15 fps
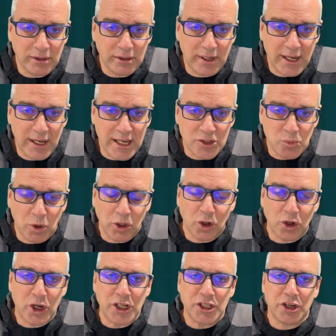is we're
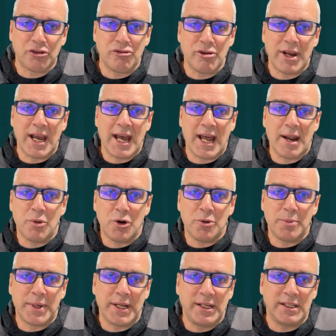looking to create a
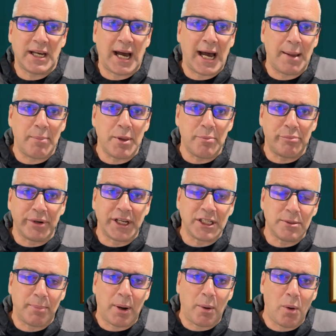moment in time that brings
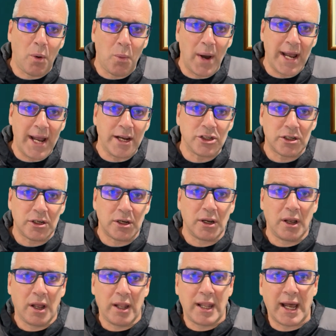about awareness.
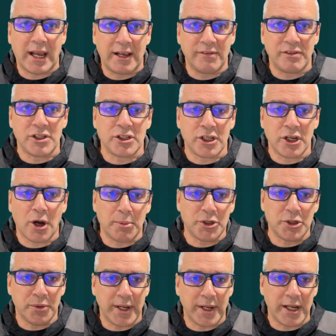And that gives us the
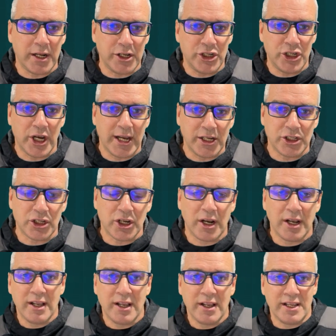opportunity to change.
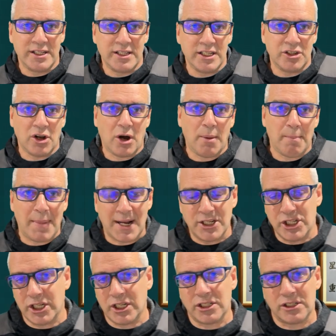This is not a
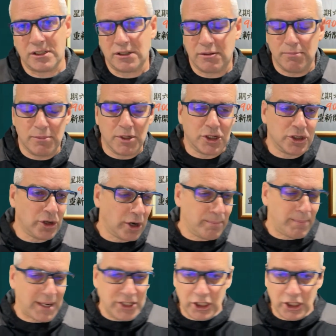magic, it's not a
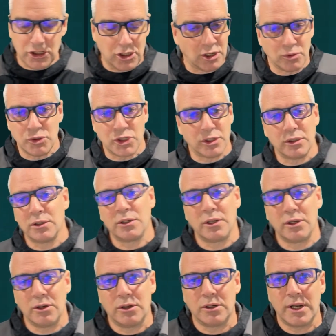magic solution.
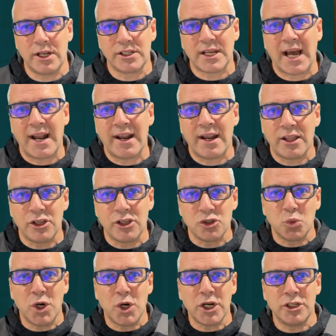It's kind of like there's
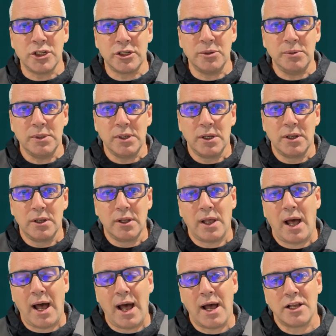work to do.
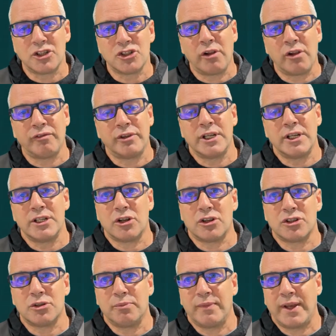Solvent is not
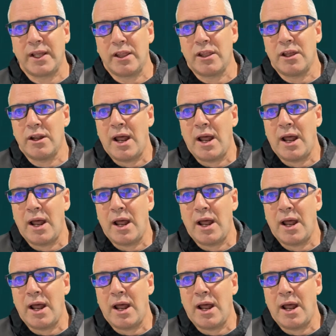something that,